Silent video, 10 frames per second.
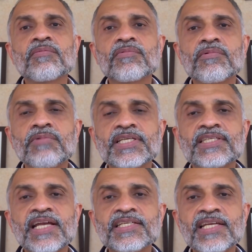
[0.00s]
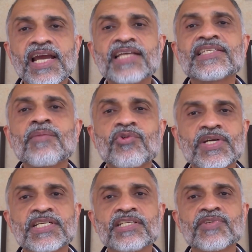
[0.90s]
which essentially has some
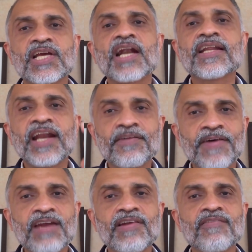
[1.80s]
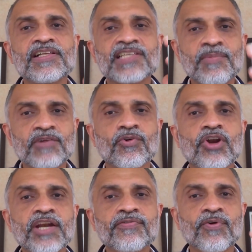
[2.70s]
questions which are at grade 5 level, some at
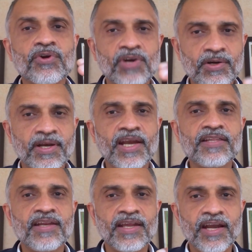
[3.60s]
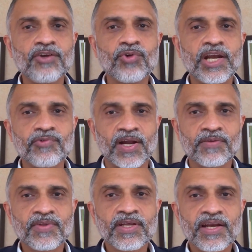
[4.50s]
grade 4, grade 3, grade 2, grade 1,
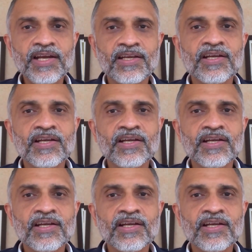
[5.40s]
right?